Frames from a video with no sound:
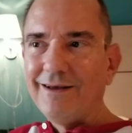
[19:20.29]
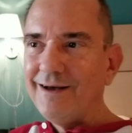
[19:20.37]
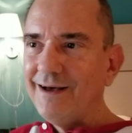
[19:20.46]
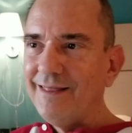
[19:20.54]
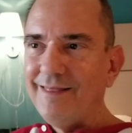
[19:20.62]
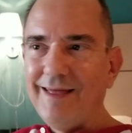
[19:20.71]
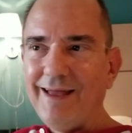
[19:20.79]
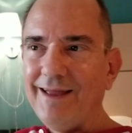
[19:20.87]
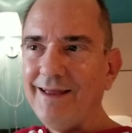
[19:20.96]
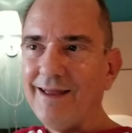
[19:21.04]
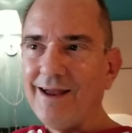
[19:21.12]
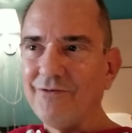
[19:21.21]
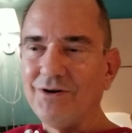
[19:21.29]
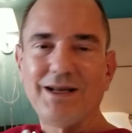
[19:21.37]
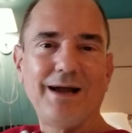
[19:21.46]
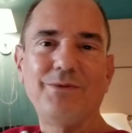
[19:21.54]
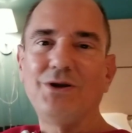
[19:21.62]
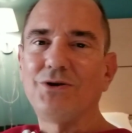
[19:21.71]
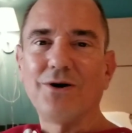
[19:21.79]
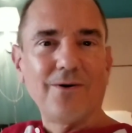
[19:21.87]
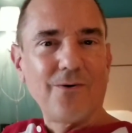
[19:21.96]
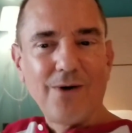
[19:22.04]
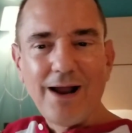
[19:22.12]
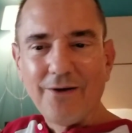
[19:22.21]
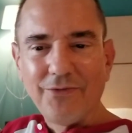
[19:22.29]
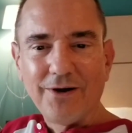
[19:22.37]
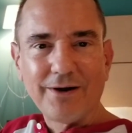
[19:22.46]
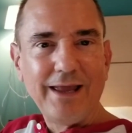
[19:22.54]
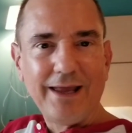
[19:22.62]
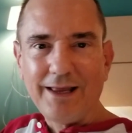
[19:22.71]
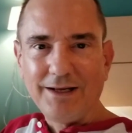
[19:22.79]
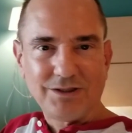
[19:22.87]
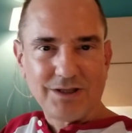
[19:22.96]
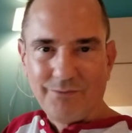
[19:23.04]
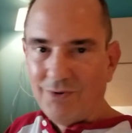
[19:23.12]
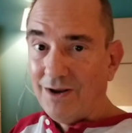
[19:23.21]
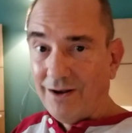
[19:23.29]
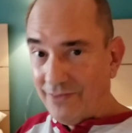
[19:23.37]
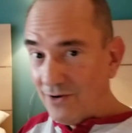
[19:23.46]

Uh, they every time you turn around, they're kicking somebody on the